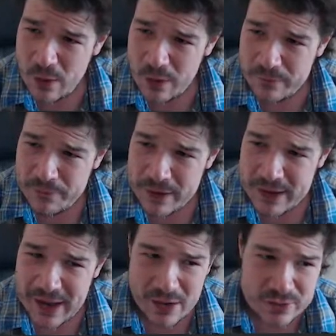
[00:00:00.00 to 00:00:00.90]
on for a
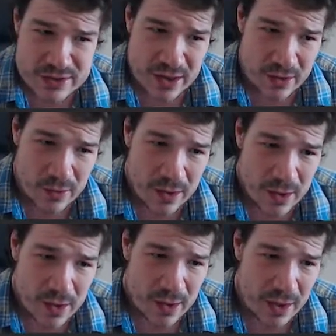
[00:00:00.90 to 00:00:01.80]
day or so.
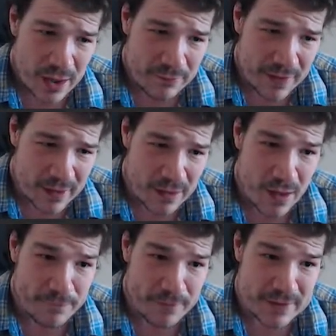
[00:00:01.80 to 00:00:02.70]
If that
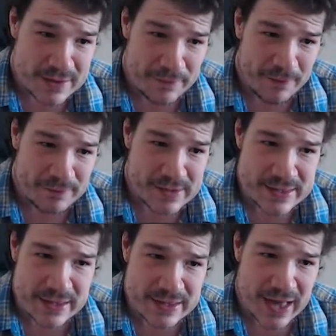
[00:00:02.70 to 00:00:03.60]

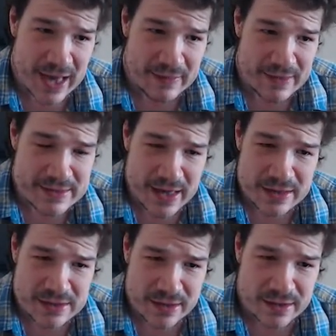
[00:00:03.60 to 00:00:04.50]
56k, that's
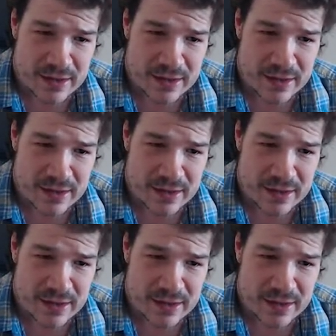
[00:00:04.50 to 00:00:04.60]
excellent,